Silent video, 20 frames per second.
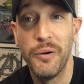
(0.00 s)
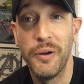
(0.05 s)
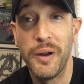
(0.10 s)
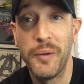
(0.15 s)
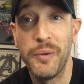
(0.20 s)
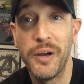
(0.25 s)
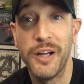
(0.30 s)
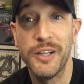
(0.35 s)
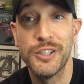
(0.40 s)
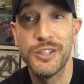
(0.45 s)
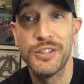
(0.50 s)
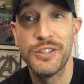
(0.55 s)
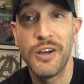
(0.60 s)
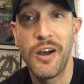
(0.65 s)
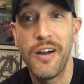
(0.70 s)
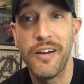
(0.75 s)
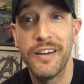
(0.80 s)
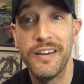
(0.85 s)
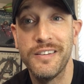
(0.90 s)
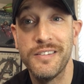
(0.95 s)
And I'm not just
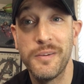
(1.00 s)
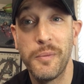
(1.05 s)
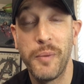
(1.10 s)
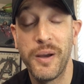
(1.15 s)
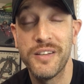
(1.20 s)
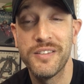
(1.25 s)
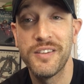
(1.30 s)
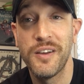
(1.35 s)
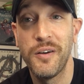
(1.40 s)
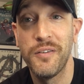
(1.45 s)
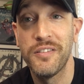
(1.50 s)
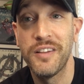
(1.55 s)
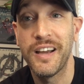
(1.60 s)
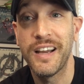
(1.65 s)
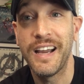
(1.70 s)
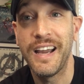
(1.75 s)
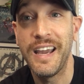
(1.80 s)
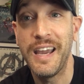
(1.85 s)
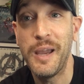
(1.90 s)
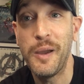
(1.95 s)
talking to myself
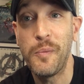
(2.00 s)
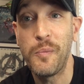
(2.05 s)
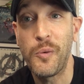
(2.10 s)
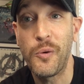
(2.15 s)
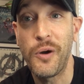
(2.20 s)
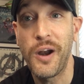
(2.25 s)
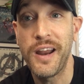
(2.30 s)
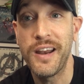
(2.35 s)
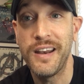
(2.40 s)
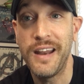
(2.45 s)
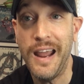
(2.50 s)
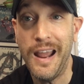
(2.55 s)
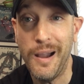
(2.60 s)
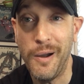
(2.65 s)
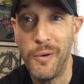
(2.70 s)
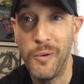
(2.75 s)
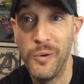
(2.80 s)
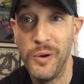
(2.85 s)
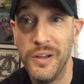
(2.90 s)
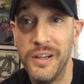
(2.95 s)
like I am right now.